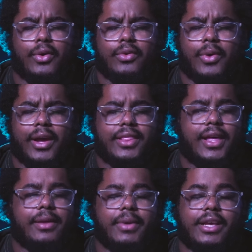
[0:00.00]
on white.
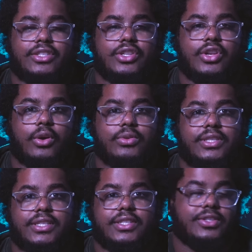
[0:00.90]
That makes no
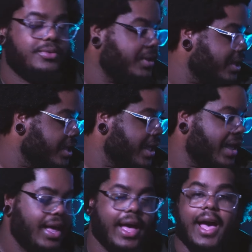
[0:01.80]
sense to
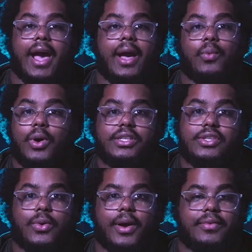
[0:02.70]
me
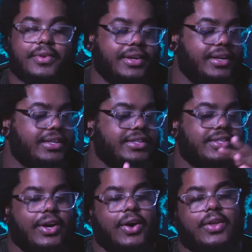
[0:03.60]
whatsoever.
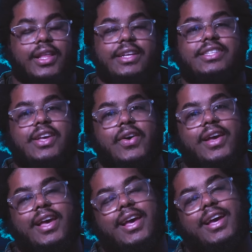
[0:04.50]
So let's go
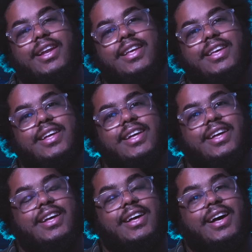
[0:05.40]
ahead.
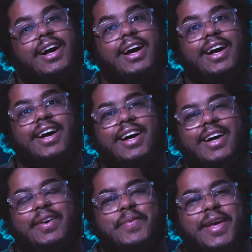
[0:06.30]

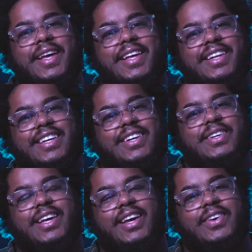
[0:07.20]
Ah, man.
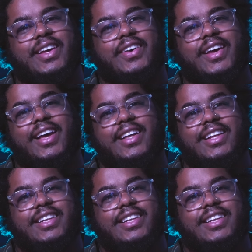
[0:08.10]
Okay, okay, okay.